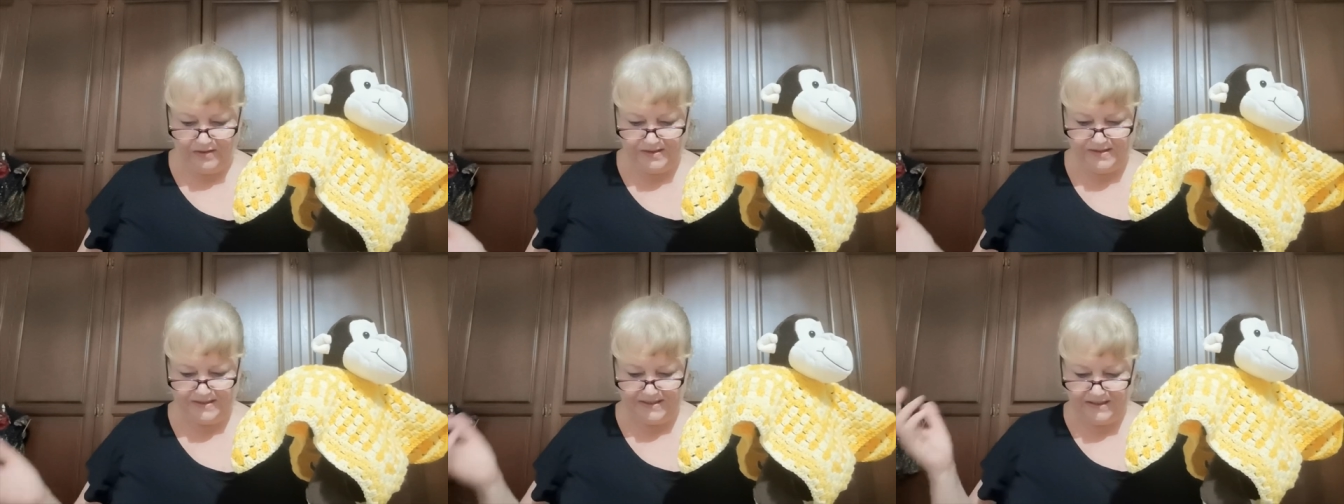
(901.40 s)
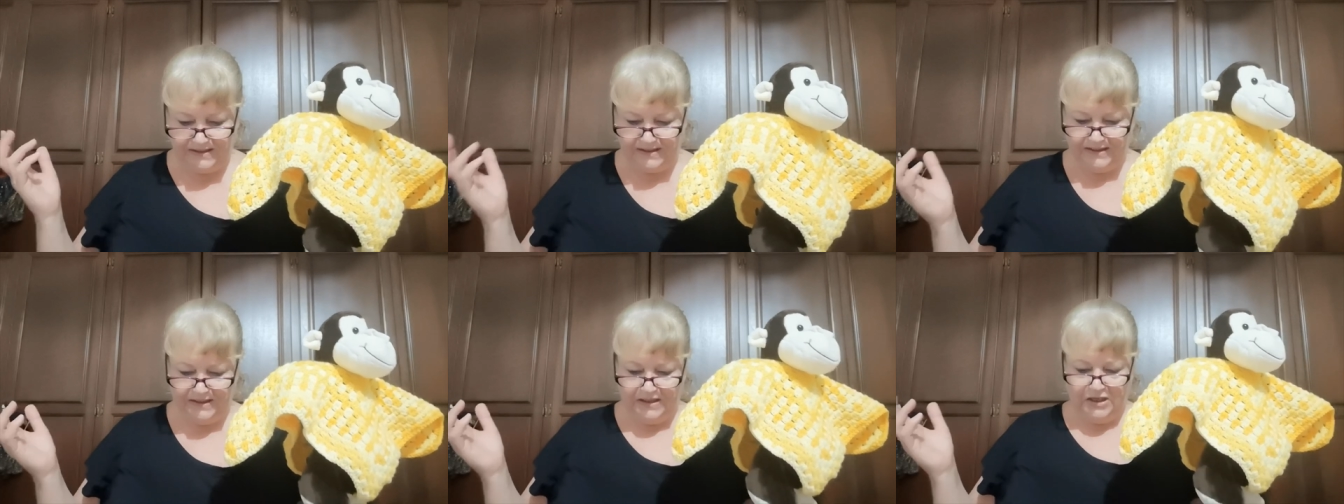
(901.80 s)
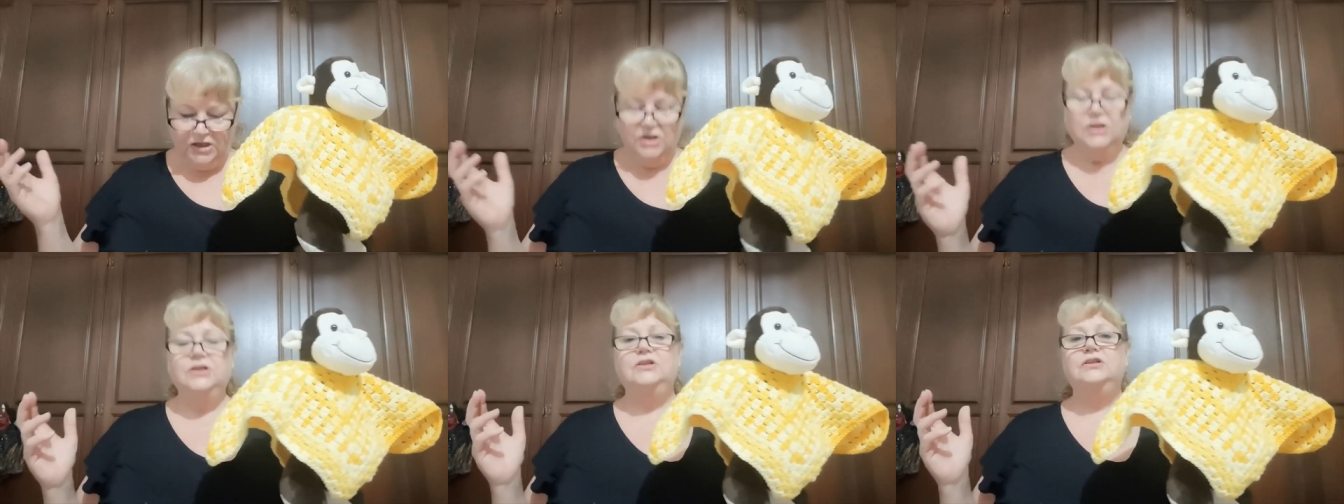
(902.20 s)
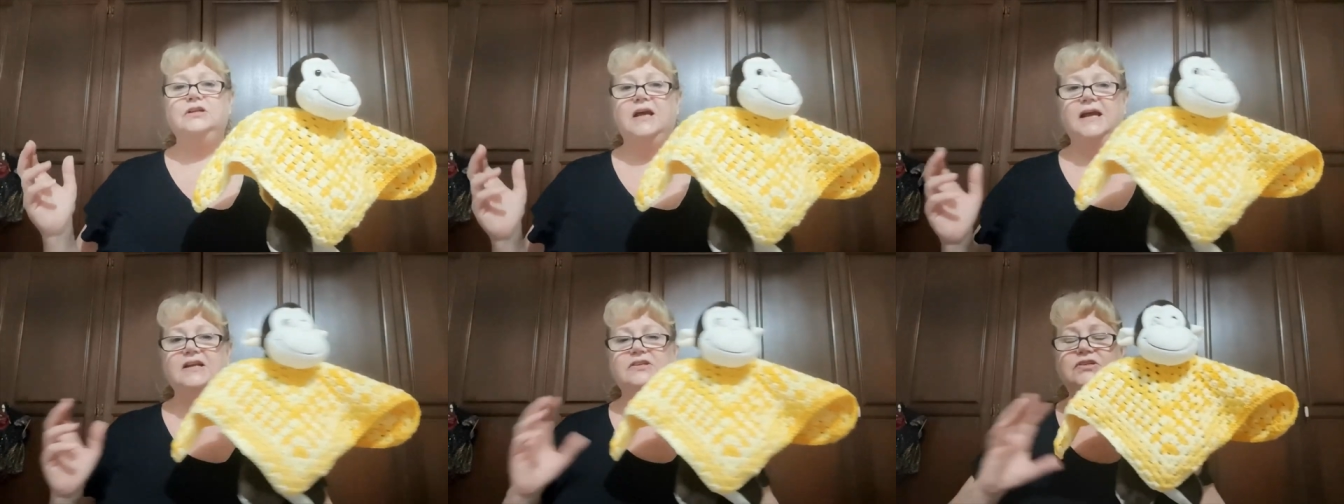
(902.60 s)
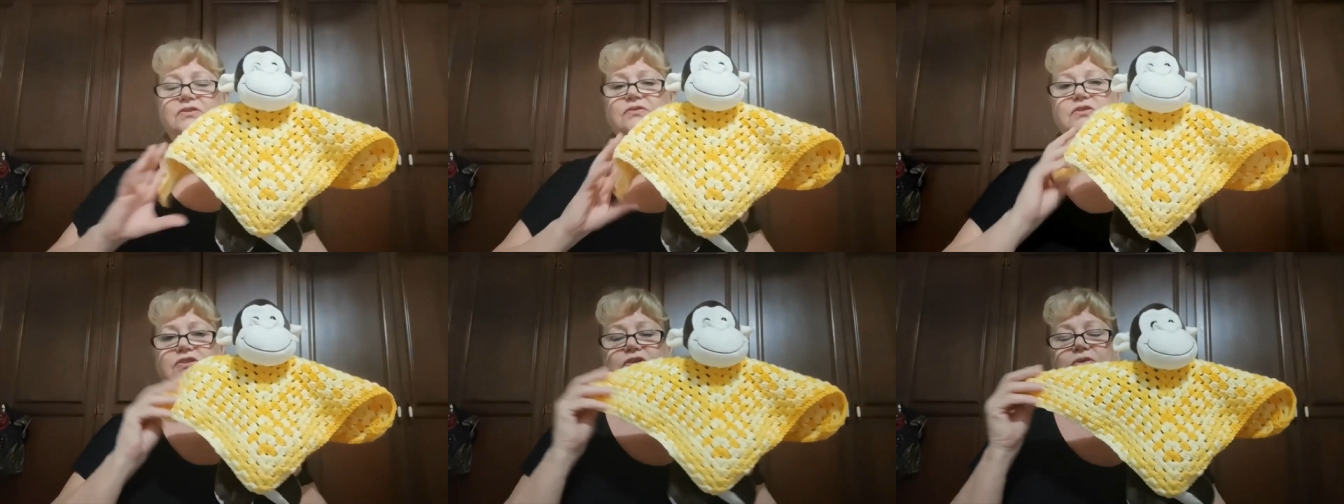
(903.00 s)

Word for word: lost it, it took